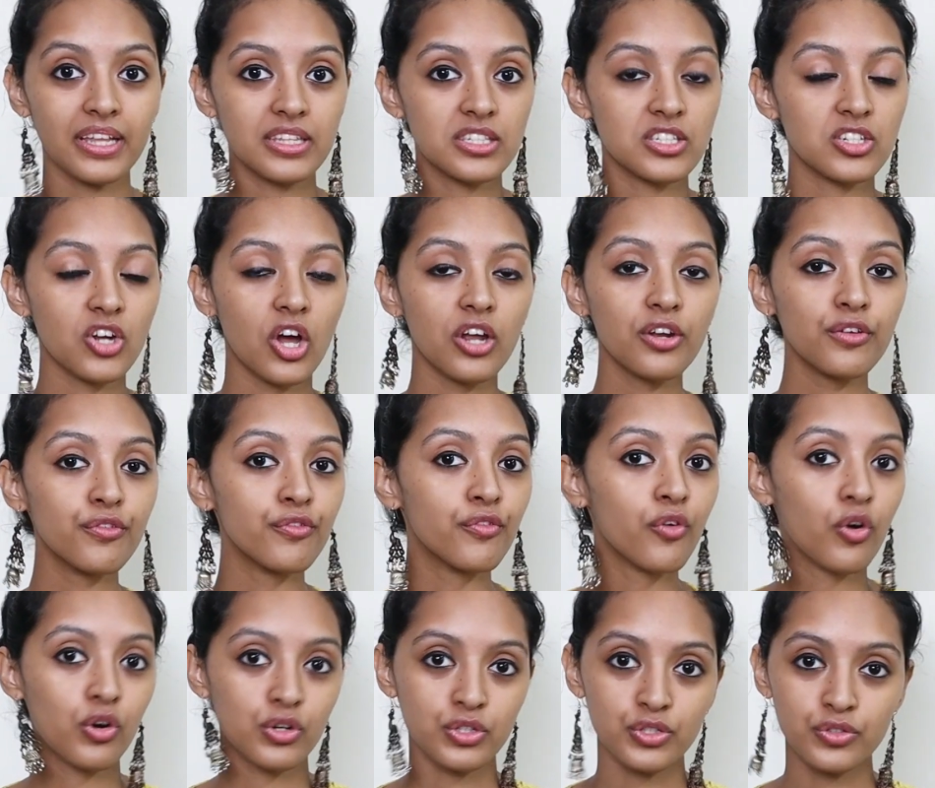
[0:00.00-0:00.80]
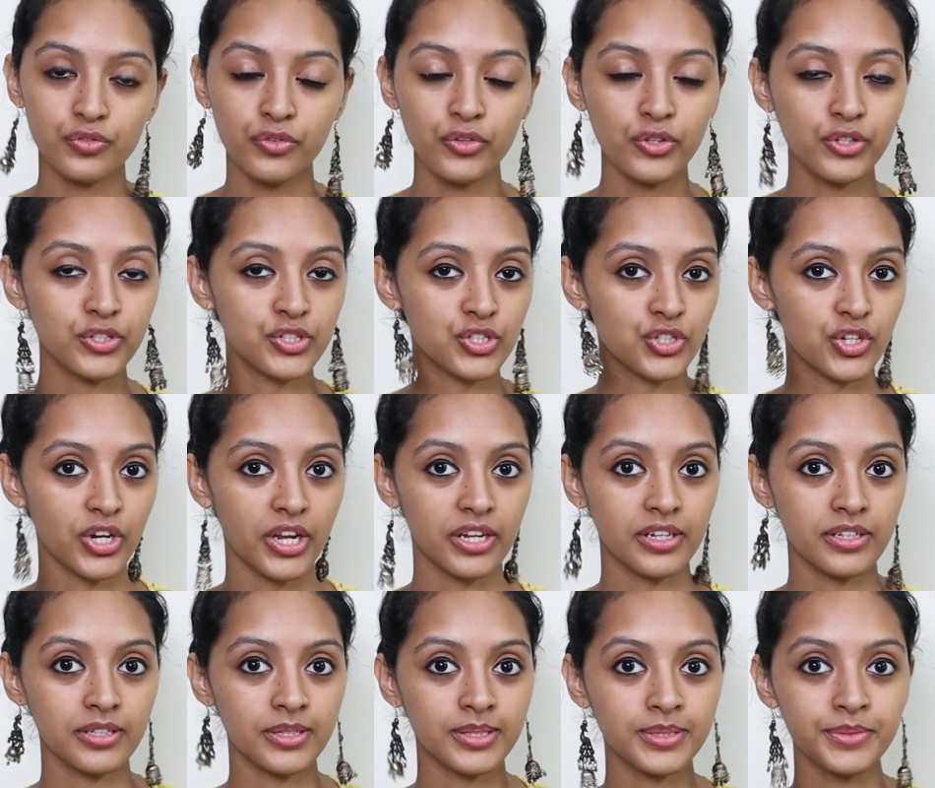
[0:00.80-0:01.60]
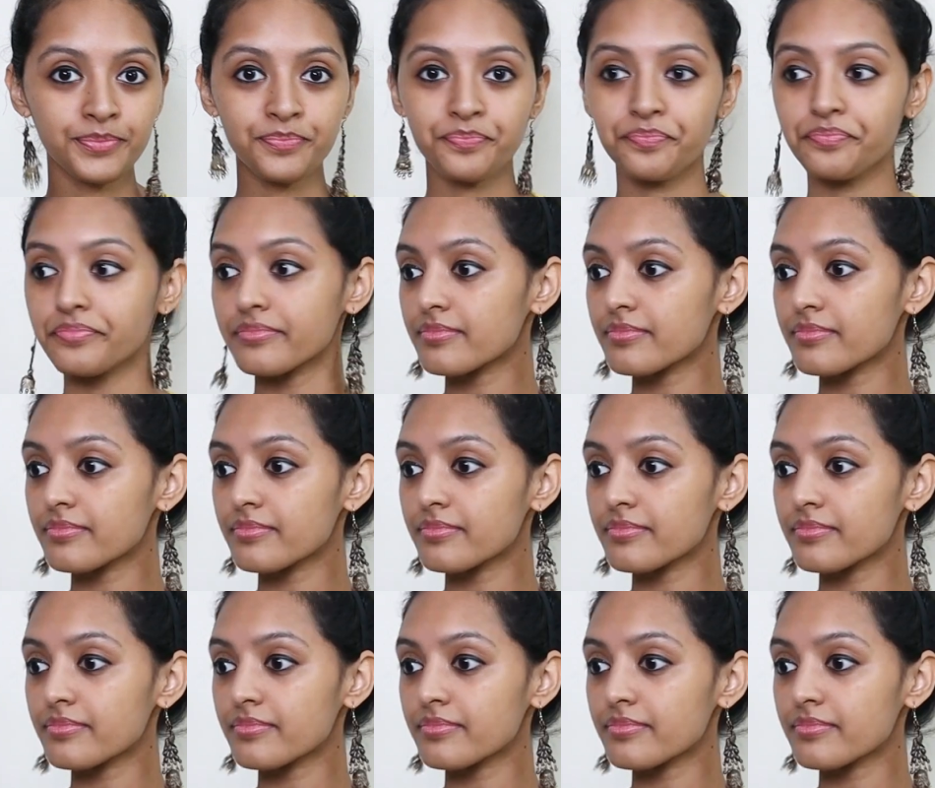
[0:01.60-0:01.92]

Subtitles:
It's not a forceful surrender.